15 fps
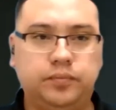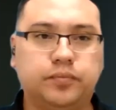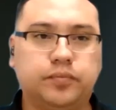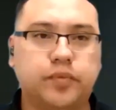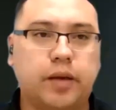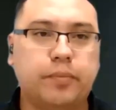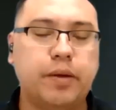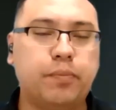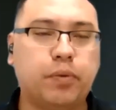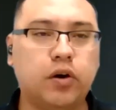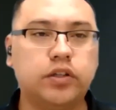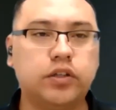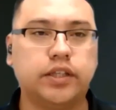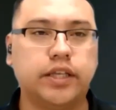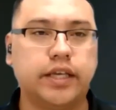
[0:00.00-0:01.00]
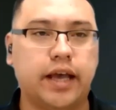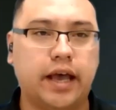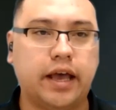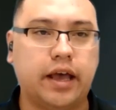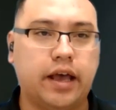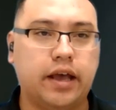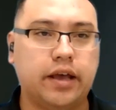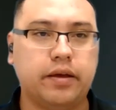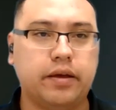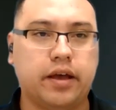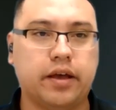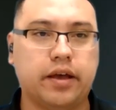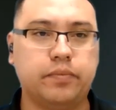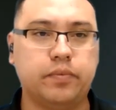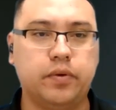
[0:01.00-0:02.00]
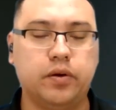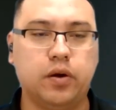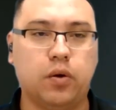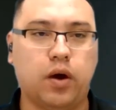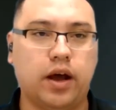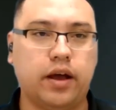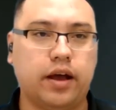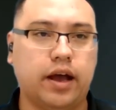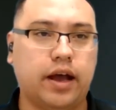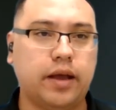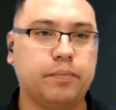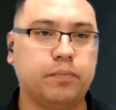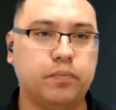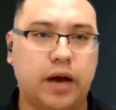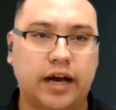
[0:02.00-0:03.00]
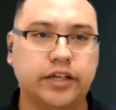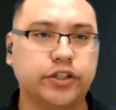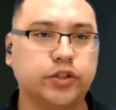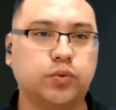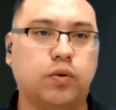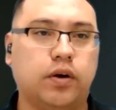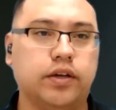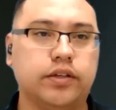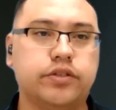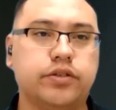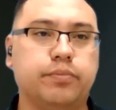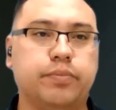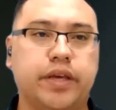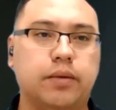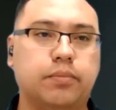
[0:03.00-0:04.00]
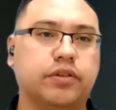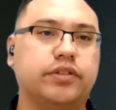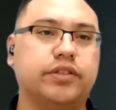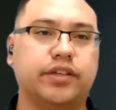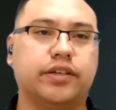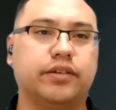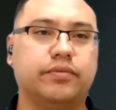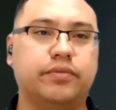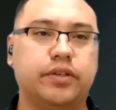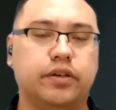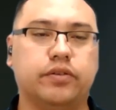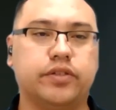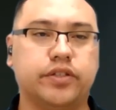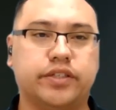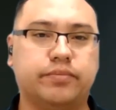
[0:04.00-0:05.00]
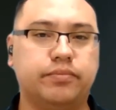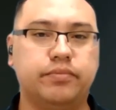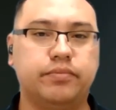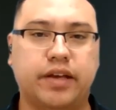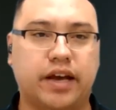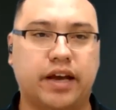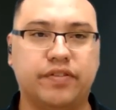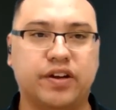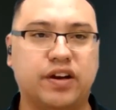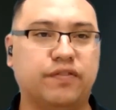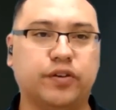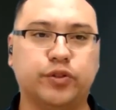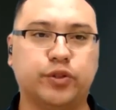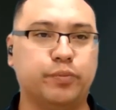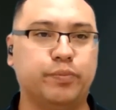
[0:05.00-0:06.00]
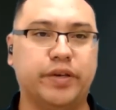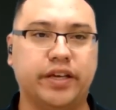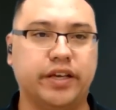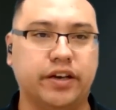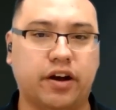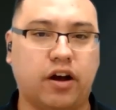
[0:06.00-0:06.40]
I mean personally, I, I, I, you know, I, I, I just want to be able to, you know, just have the comforts of being in